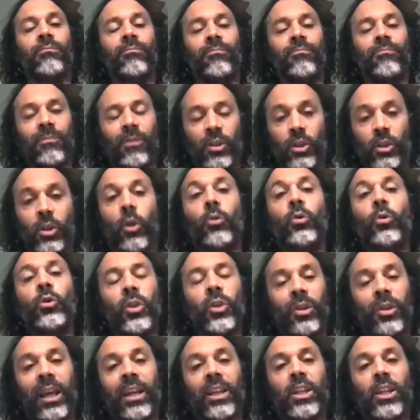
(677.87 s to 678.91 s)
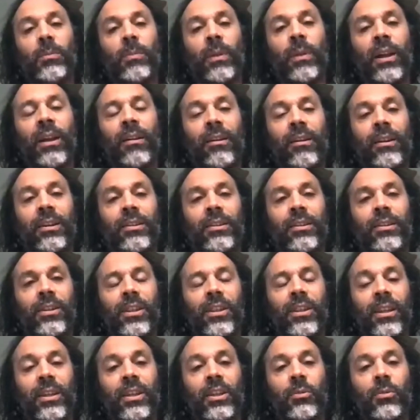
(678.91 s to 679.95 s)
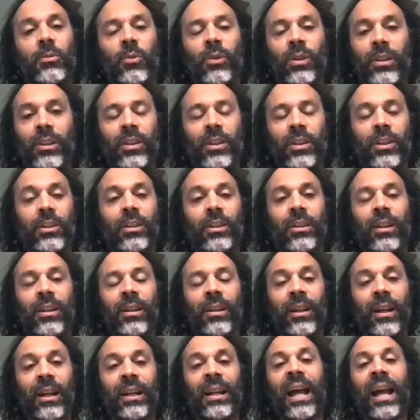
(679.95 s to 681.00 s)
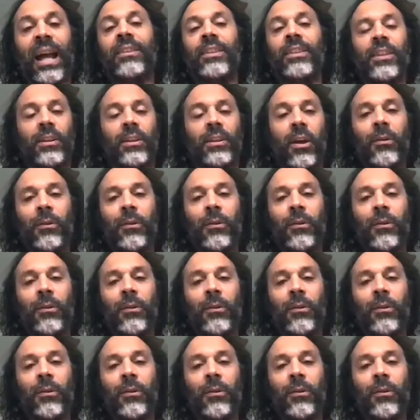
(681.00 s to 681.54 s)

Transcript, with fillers: social experiences was an antidote,